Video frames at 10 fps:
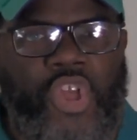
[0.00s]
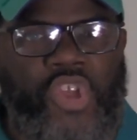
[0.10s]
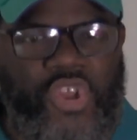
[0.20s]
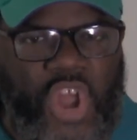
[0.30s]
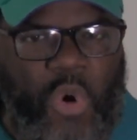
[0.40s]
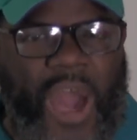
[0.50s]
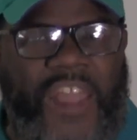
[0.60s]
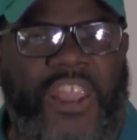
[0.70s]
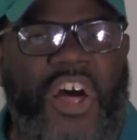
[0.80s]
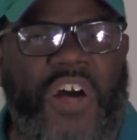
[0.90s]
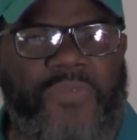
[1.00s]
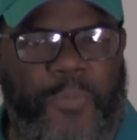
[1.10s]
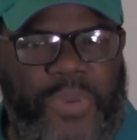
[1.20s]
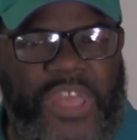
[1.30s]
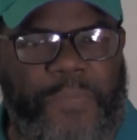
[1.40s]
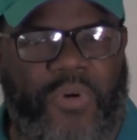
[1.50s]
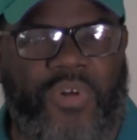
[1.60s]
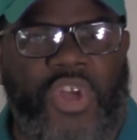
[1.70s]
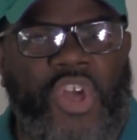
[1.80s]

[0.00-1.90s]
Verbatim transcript: You know I love the people